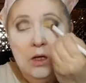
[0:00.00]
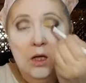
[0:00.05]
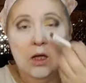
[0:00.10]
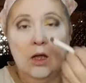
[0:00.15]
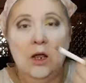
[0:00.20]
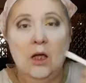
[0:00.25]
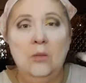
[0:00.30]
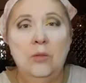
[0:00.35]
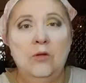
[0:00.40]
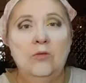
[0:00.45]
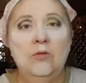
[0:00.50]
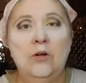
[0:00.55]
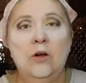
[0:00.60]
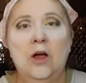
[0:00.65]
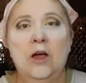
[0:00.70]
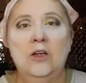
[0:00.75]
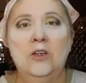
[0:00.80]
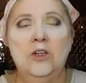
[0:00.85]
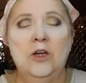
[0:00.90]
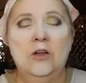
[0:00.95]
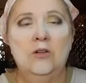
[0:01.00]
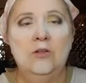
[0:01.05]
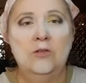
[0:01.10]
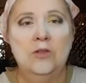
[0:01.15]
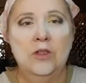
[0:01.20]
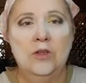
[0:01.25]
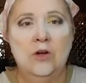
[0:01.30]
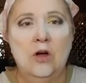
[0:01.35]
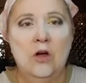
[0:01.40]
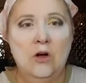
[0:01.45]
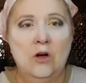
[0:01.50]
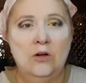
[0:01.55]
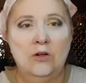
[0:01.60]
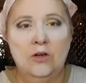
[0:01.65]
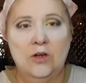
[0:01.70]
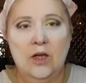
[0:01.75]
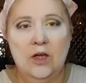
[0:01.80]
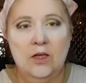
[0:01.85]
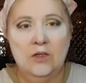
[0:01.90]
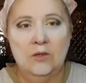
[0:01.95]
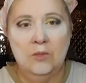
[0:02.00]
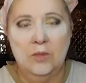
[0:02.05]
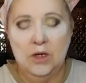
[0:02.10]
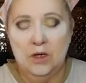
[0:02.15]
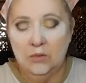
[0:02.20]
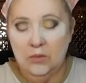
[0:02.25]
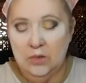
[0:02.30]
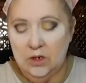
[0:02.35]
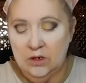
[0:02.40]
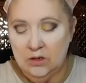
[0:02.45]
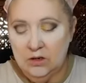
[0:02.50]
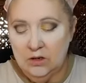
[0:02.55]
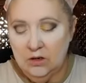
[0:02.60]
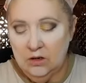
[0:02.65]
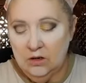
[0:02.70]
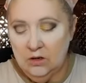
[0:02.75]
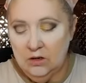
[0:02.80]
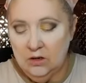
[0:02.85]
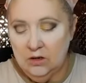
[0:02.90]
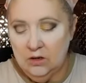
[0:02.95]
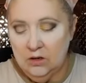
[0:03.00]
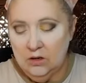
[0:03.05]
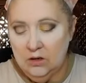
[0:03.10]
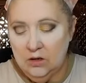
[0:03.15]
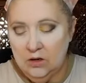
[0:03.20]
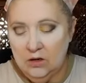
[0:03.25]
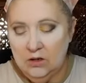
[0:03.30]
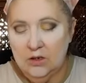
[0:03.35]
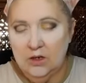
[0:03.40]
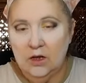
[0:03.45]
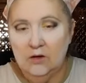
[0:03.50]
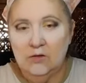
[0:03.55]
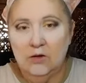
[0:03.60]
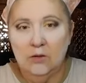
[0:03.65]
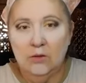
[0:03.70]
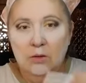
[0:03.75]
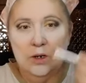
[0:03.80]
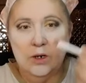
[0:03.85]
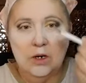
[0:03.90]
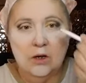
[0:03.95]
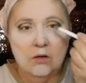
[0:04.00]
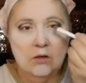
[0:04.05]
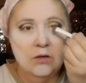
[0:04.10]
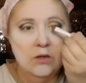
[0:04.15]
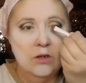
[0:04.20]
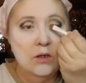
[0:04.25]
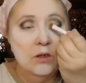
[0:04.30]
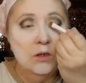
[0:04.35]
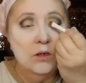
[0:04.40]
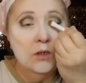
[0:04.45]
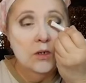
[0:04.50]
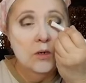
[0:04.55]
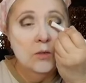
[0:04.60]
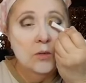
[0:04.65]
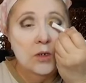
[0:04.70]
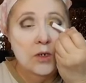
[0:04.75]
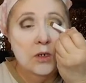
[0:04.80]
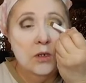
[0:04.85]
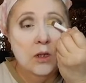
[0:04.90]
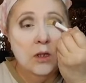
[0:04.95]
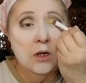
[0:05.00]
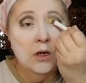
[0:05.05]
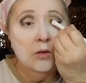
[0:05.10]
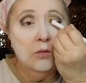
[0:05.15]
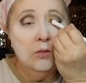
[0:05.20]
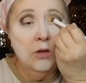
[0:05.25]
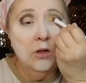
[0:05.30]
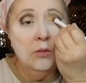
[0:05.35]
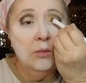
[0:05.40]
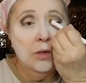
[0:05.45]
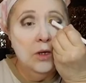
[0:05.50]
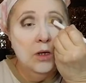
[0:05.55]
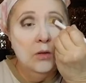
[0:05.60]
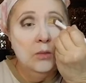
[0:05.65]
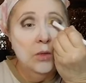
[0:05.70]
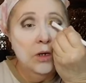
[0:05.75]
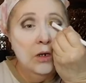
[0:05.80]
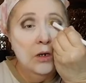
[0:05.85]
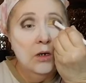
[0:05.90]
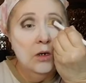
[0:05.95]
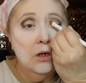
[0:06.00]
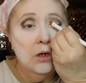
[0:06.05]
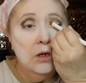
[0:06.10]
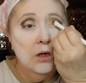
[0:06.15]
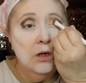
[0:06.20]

And I prefer eyeshadows that aren't as pigmented as everyone else seems to like, really pigmented,